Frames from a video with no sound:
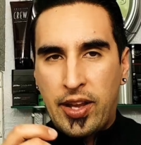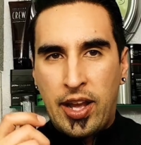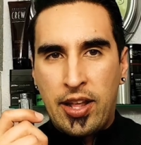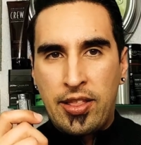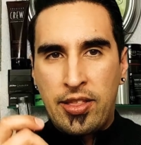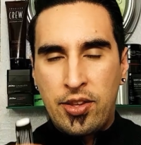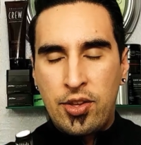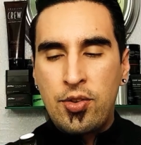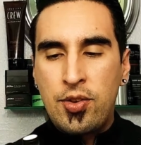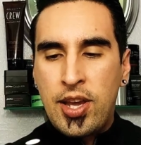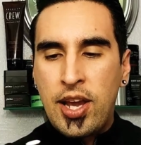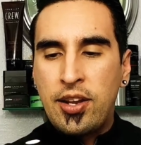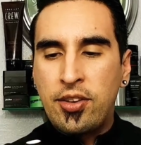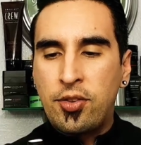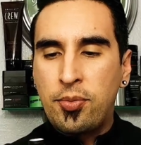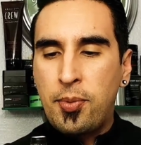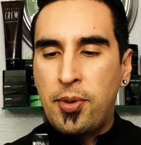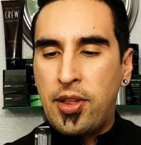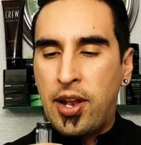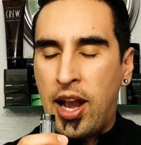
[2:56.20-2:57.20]
And you
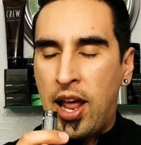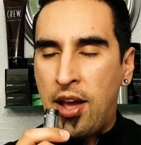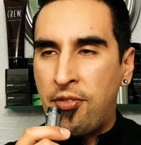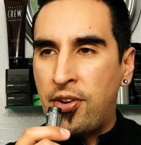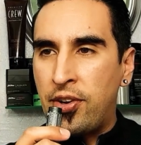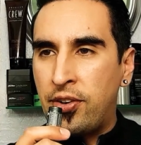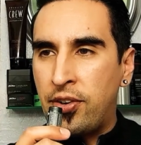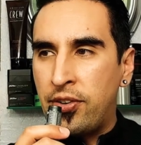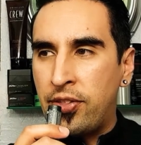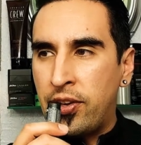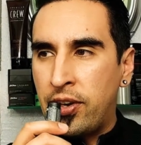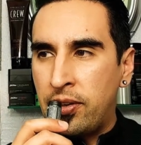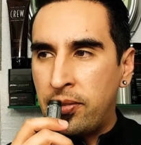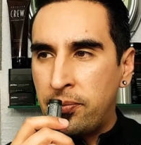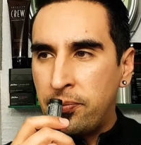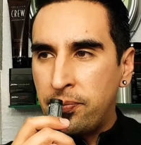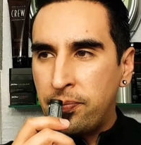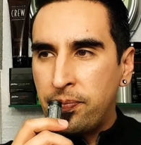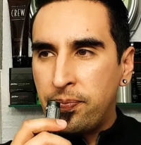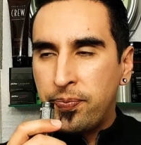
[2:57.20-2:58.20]
can't smell the lavender in
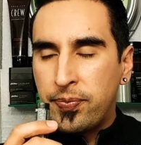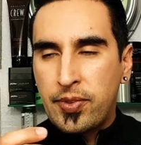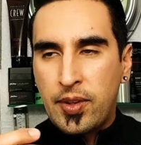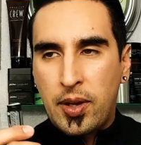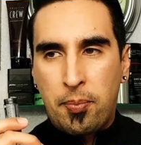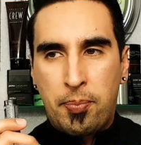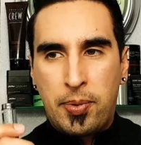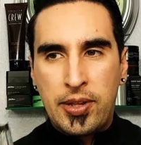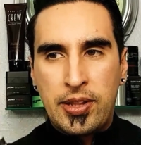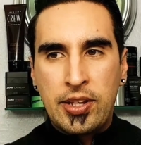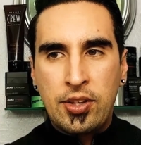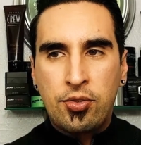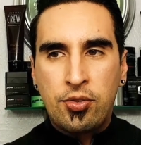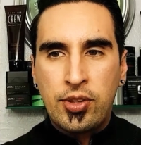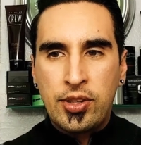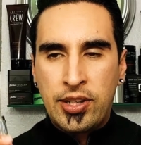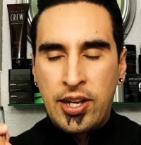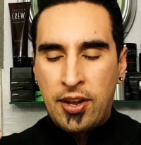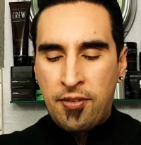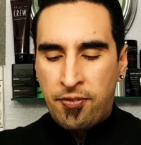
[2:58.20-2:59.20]
there, but this
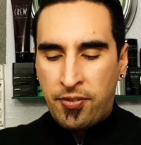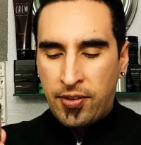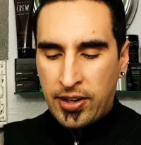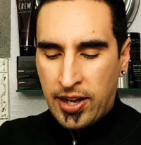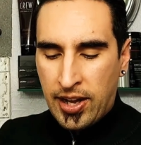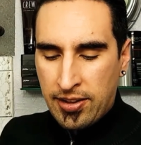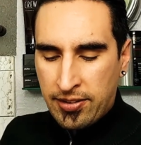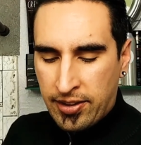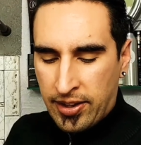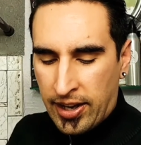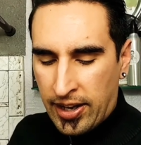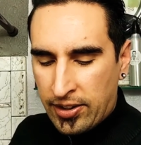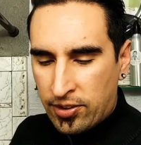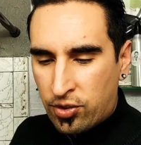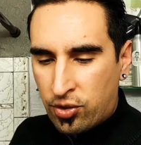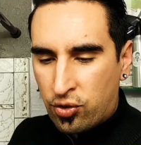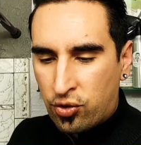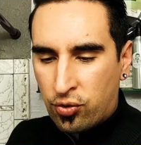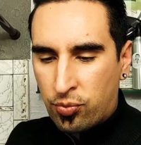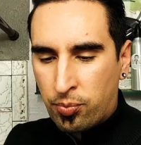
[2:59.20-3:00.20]
one definitely has a
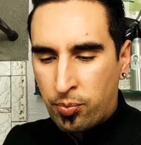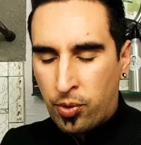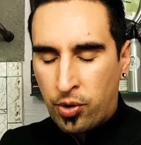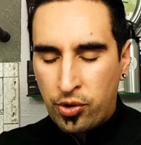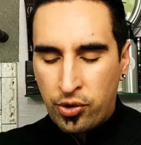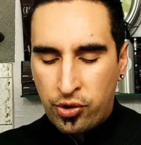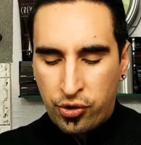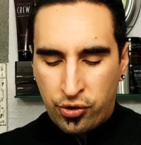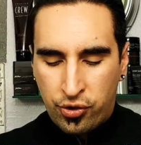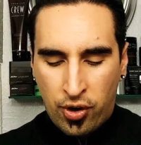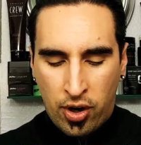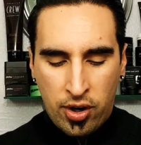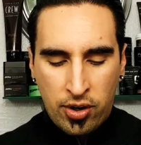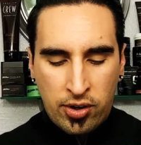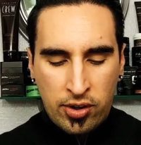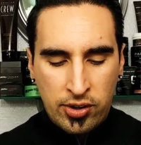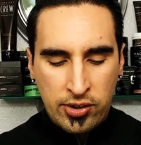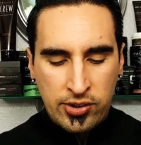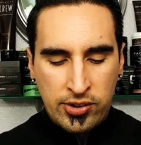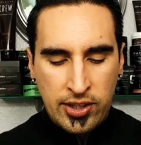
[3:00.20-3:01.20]
nice, more
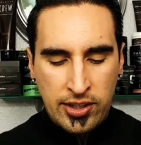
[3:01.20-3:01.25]
stronger